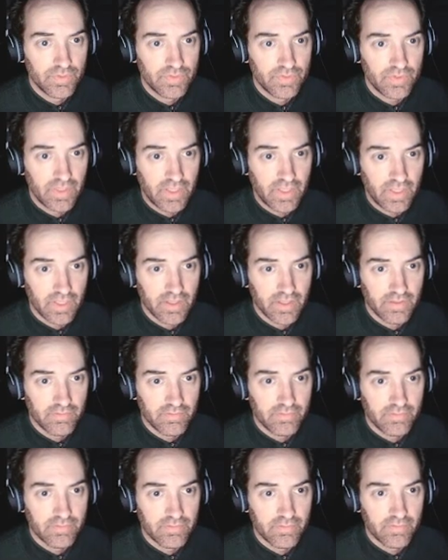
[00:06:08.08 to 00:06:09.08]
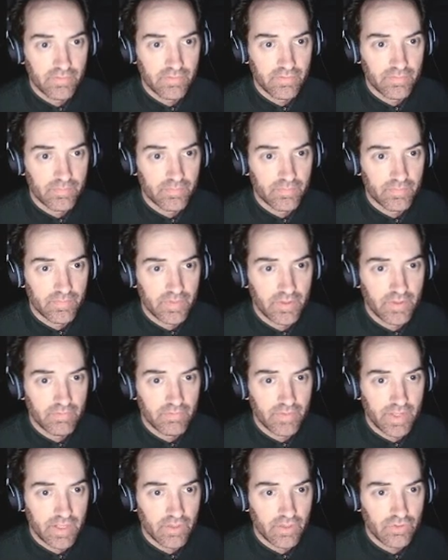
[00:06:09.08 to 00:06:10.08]
see if
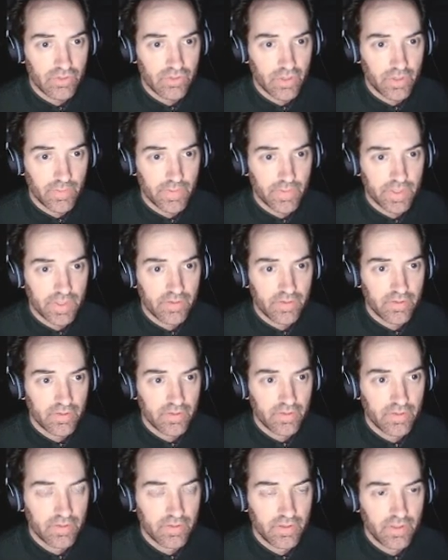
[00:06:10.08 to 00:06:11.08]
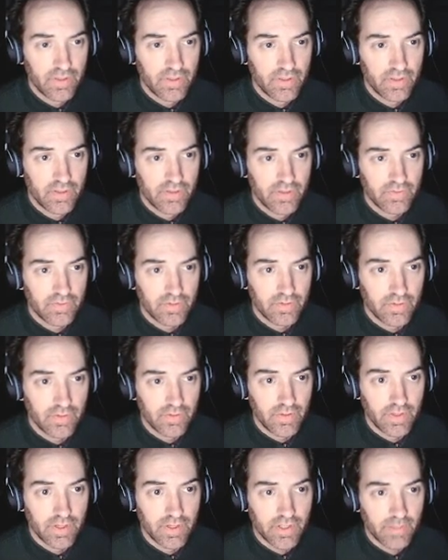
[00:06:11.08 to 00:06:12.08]
I can show you it. So
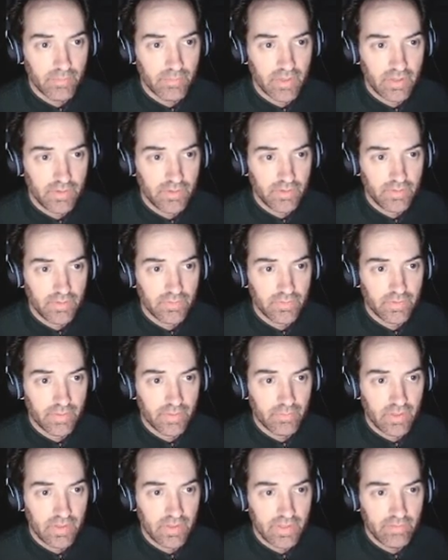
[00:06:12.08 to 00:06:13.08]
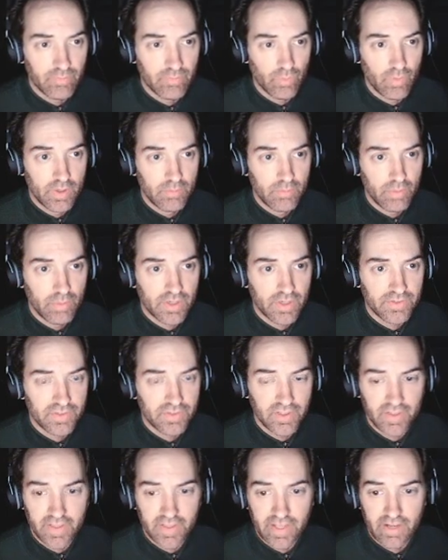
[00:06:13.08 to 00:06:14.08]
look, I'm gonna leave one person
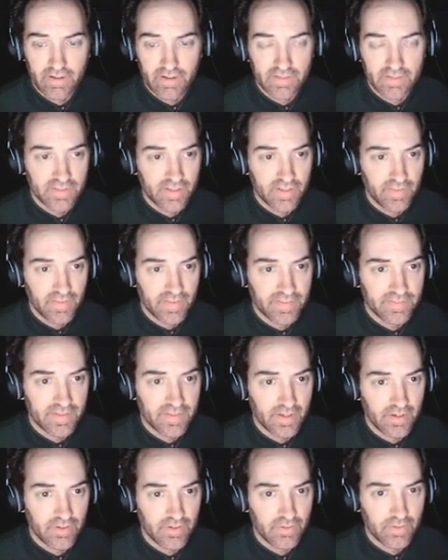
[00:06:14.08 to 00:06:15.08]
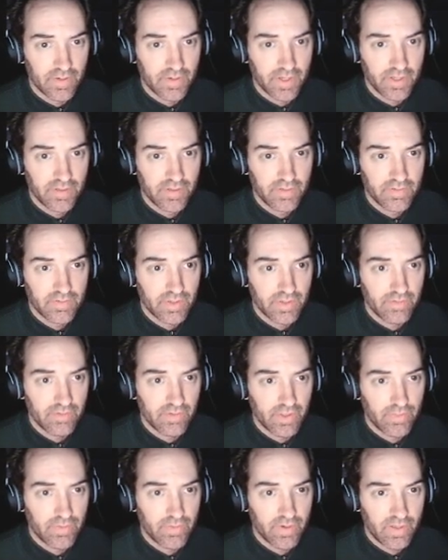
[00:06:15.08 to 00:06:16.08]
in the garrison in this territory. So I've
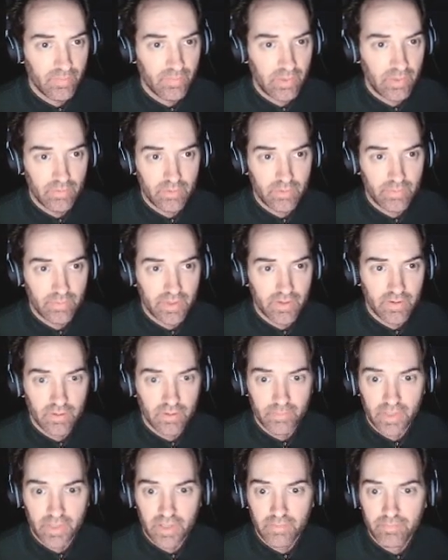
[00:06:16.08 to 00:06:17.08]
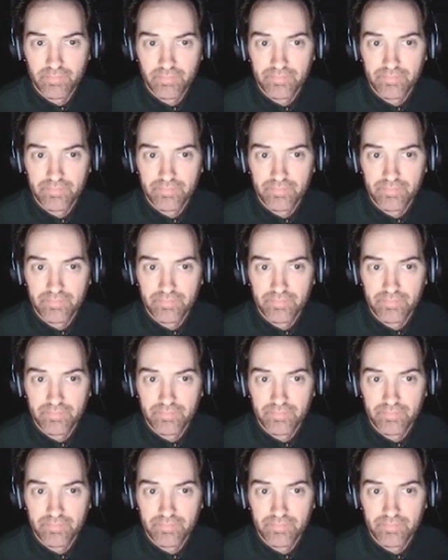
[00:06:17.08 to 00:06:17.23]
got 30 people in my army.